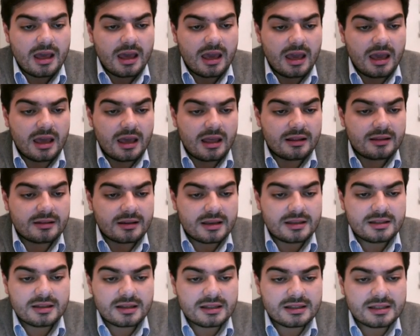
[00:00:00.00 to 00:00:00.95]
And
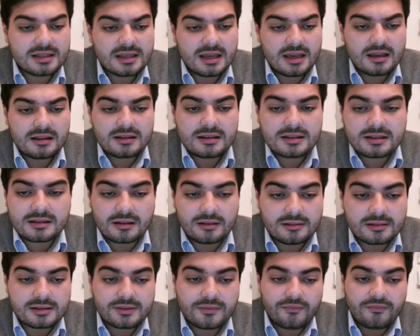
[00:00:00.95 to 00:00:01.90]
as you can see, it
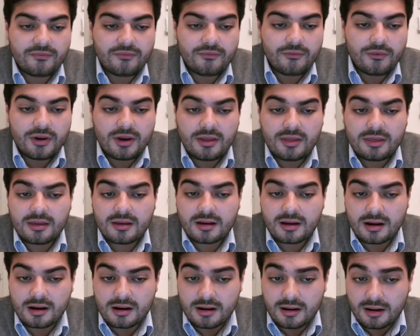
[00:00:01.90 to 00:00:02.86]
installs with
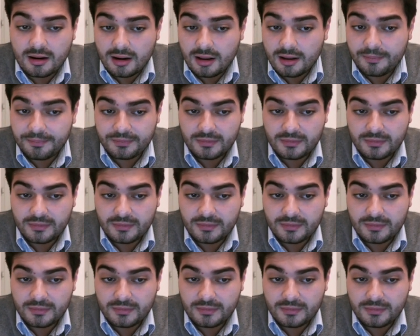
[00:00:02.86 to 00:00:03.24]
curl,